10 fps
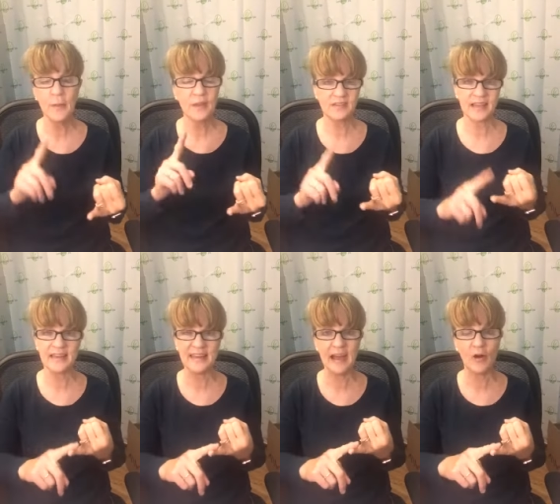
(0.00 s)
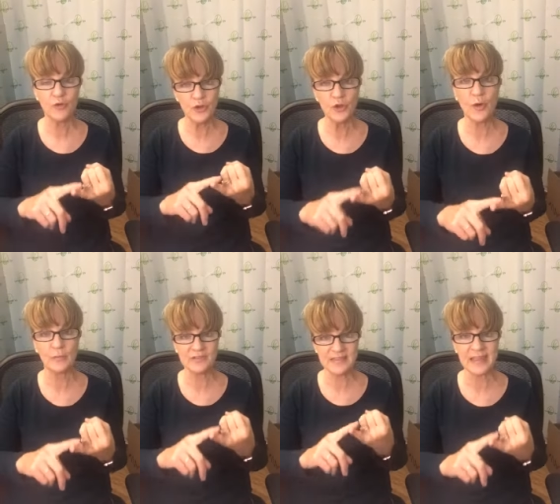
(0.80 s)
because I now knew I
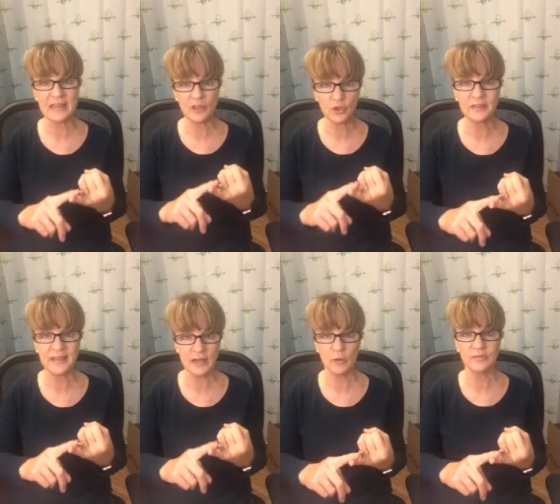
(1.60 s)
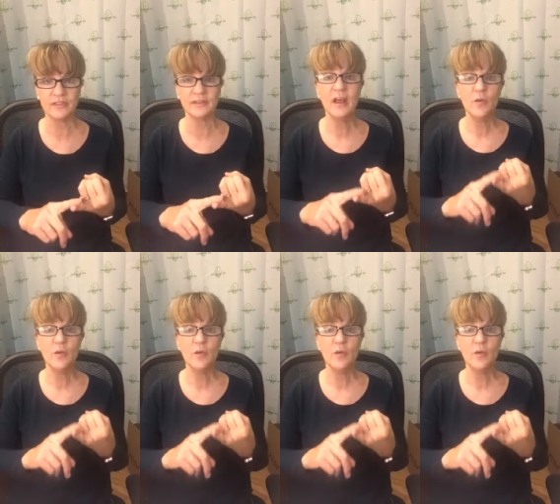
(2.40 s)
was taking good care of it